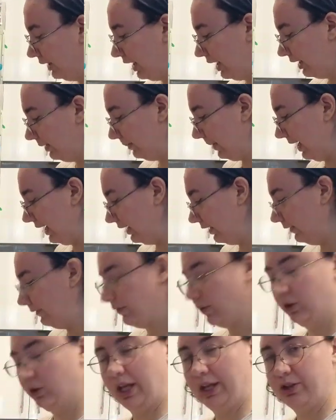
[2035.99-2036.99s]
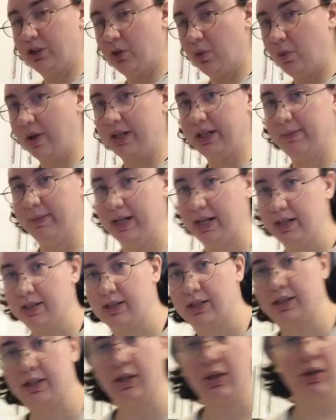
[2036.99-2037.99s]
and bake it for 20
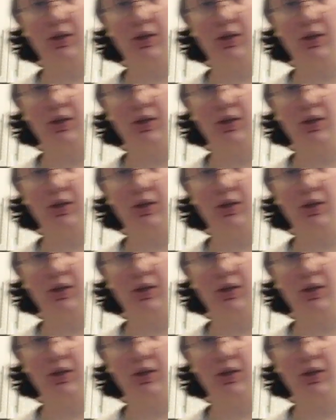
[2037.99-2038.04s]
minutes.